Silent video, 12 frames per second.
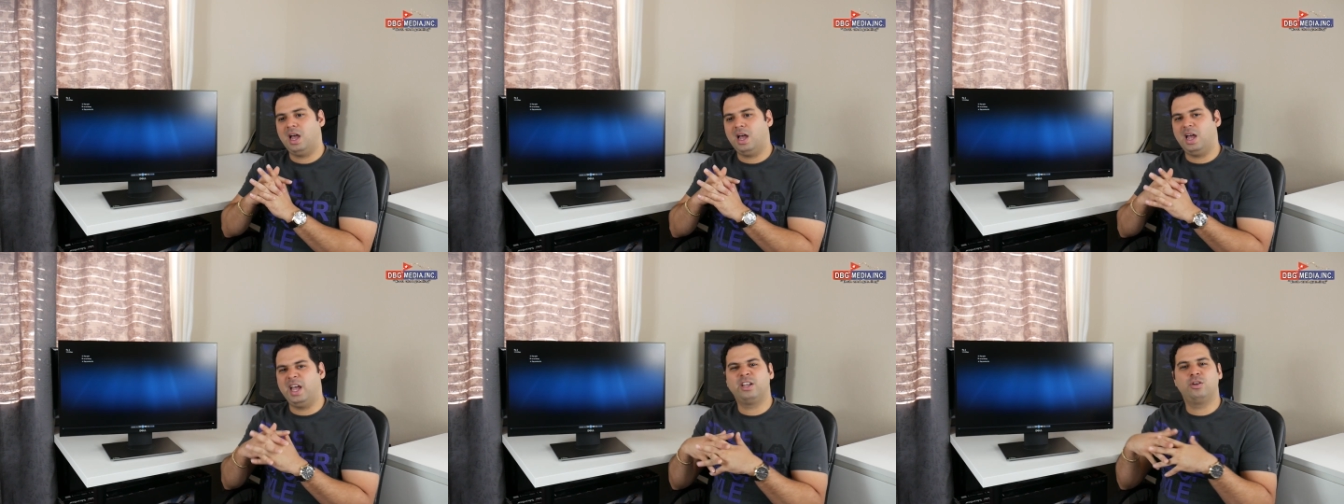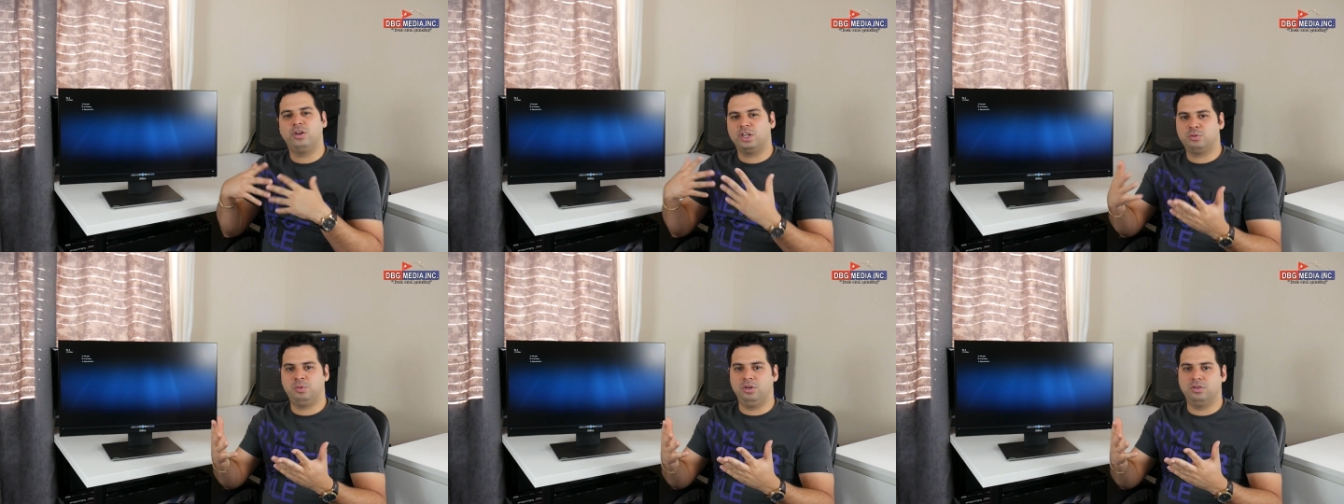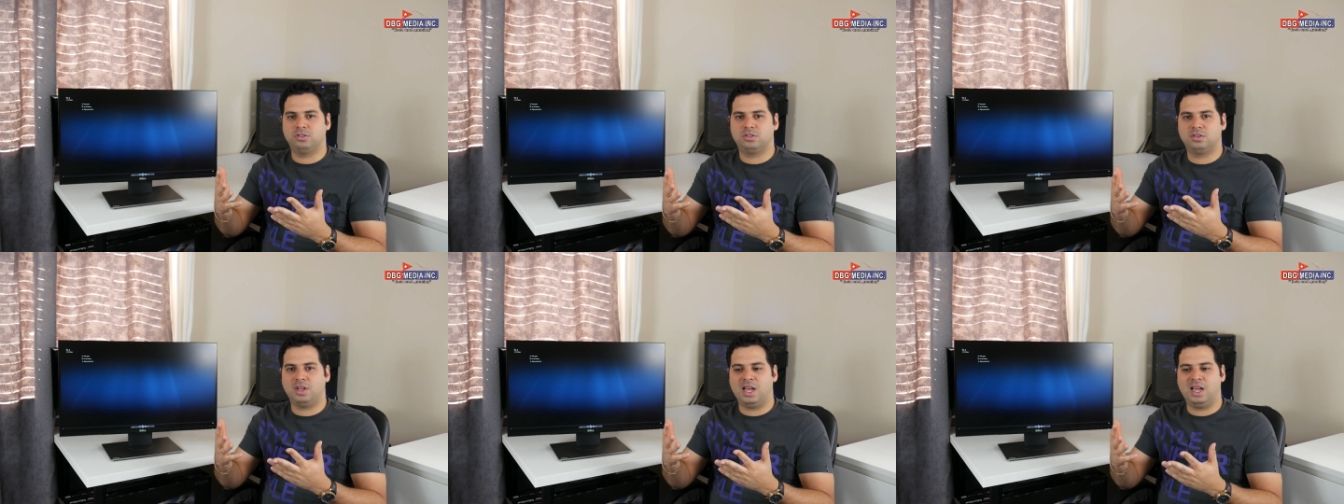a good
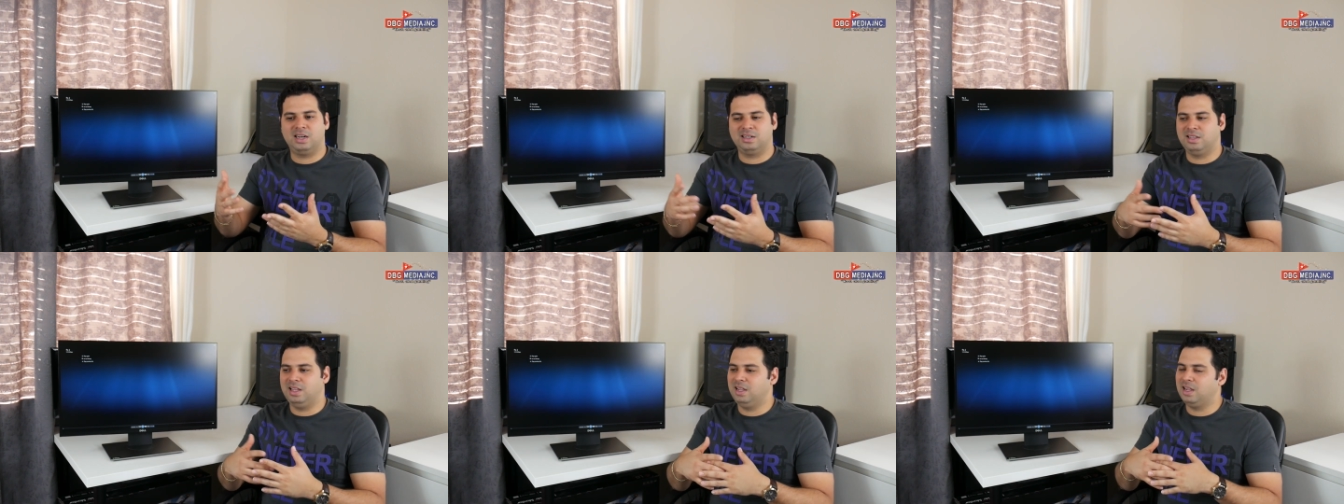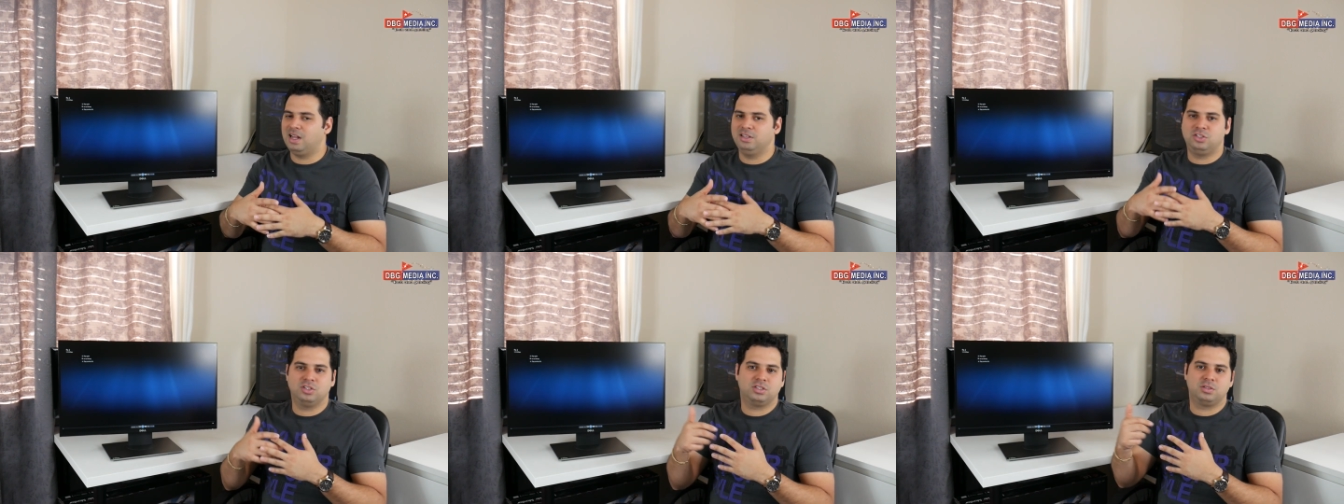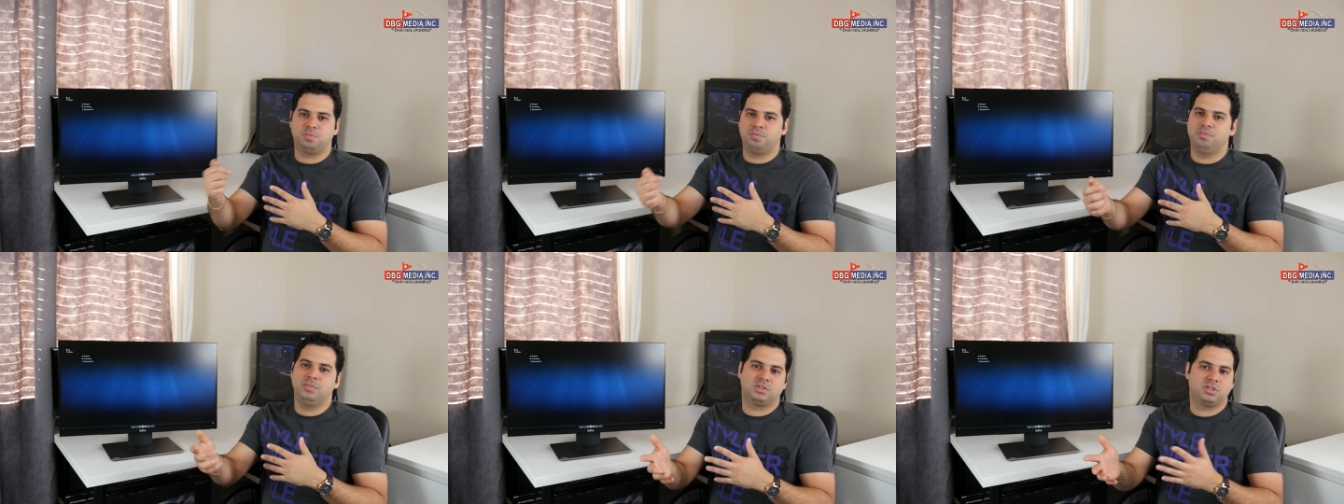experience. And then I just
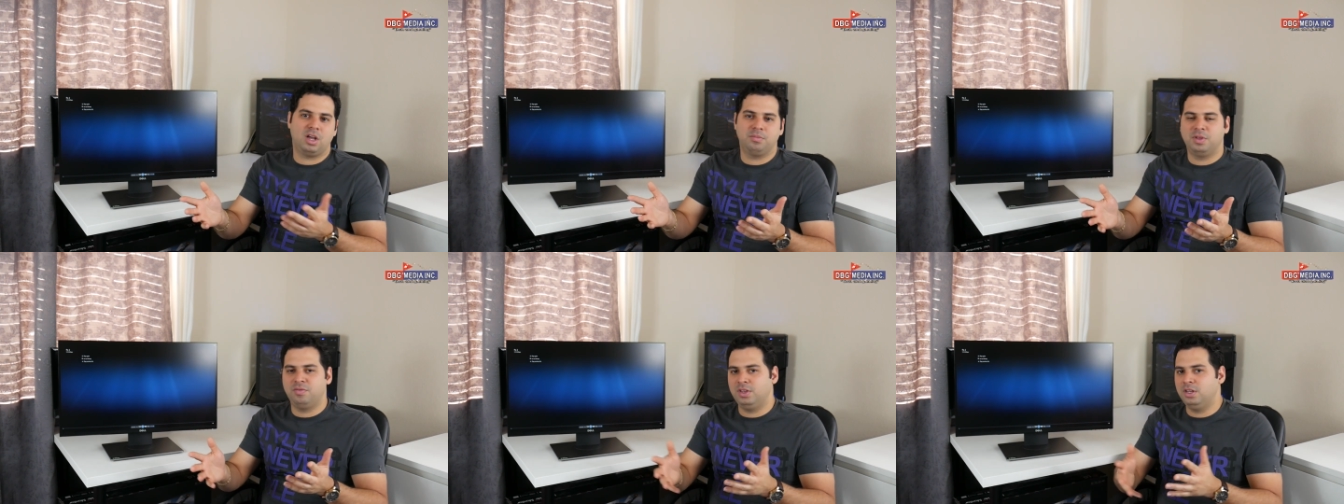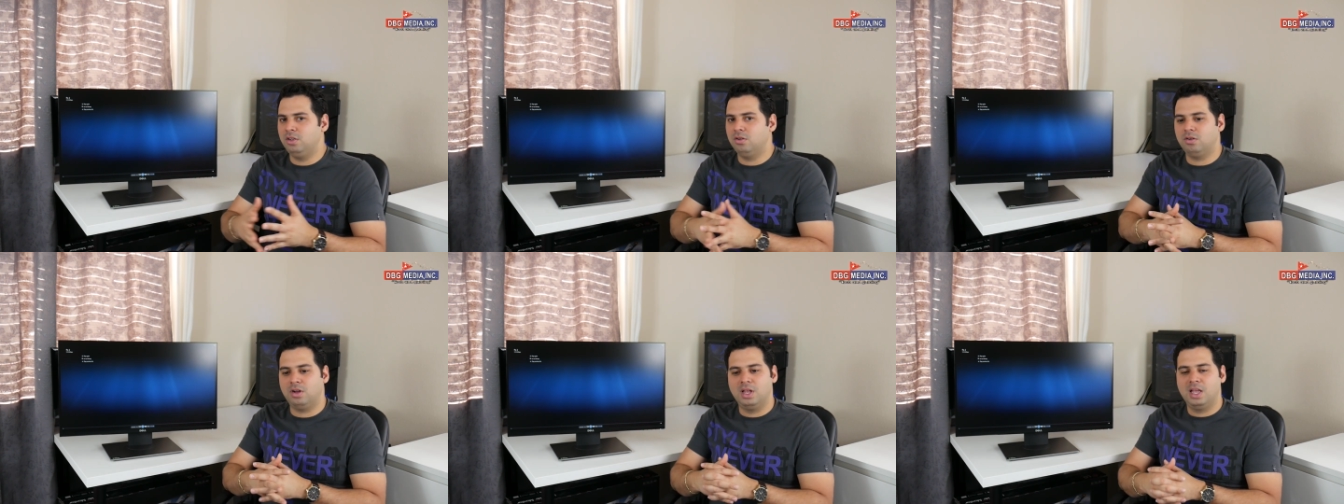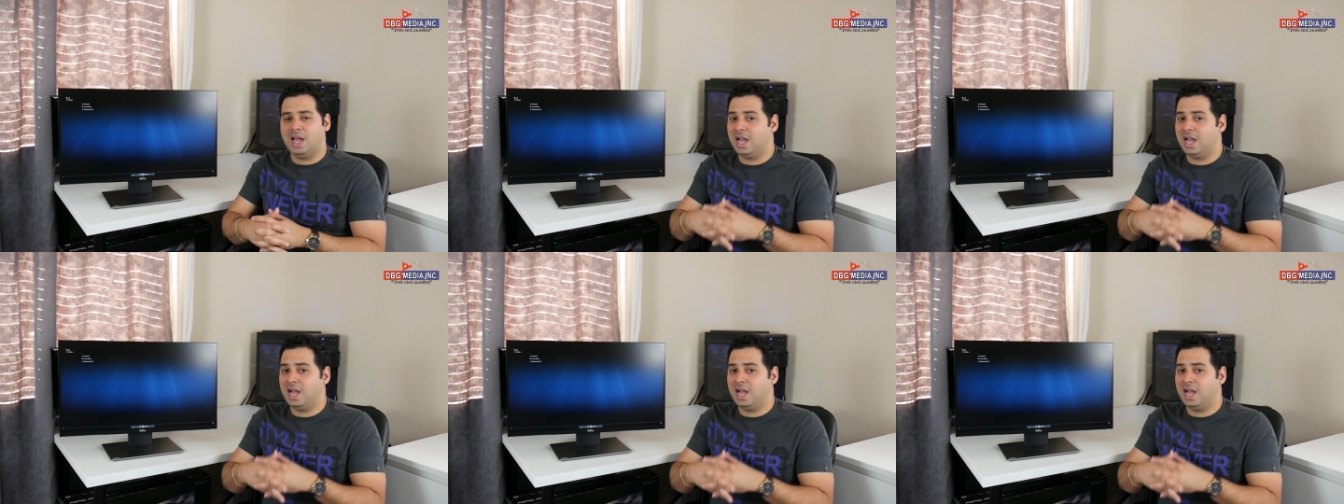stopped the video,